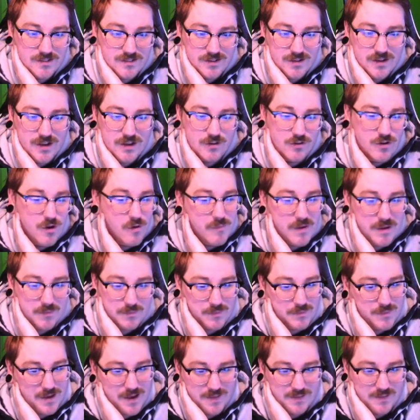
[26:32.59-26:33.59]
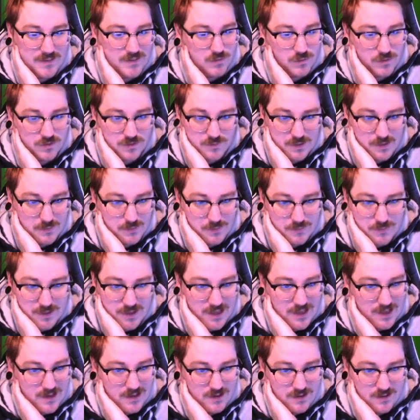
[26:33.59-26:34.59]
Okay, you don't make me mad. These ones make me
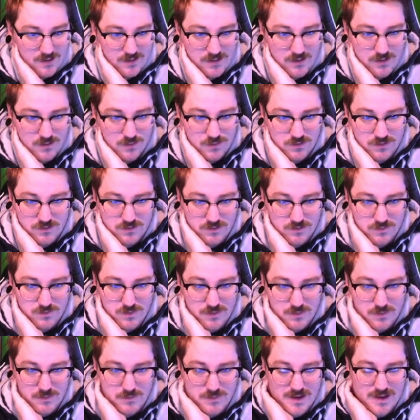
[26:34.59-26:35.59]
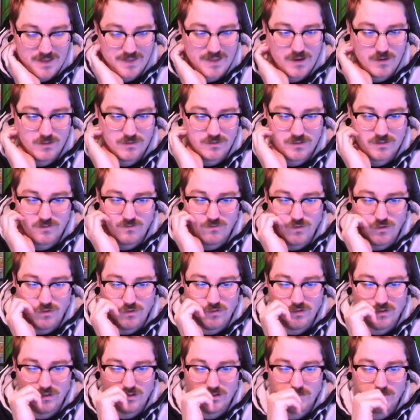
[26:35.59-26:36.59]
mad. These ones just make me mad. That one's
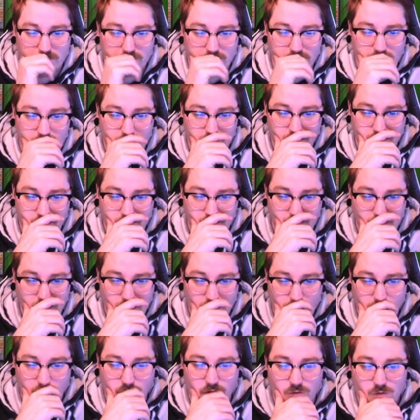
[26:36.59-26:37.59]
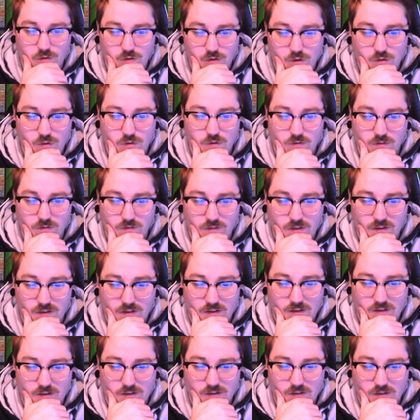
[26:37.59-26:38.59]
confusing. You're cuter than
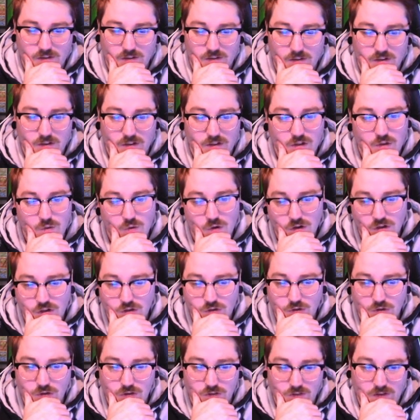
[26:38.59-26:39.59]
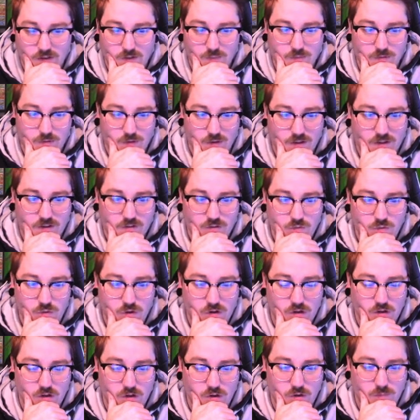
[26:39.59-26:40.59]
that. You are cuter than them, so I guess you are
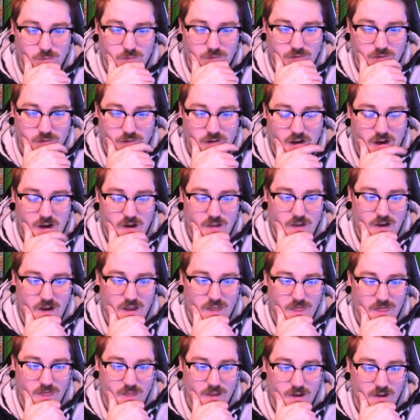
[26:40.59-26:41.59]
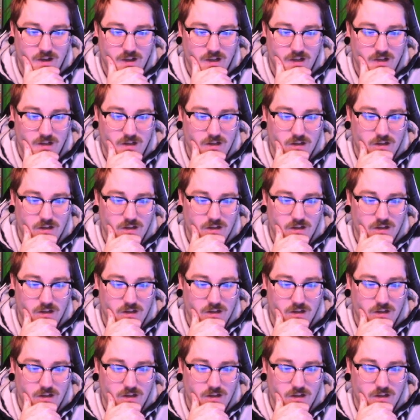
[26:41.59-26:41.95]
going to go up a little higher than I thought.